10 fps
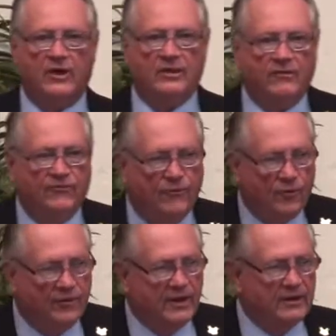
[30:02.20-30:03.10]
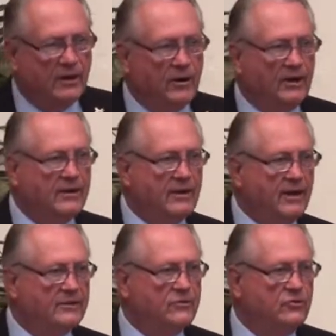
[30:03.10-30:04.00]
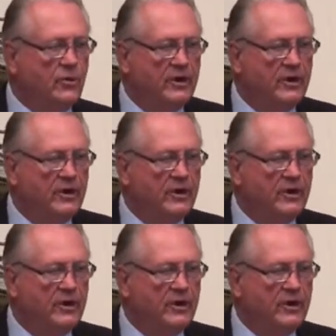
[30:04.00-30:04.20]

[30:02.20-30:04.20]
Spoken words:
on the floor that are not connected to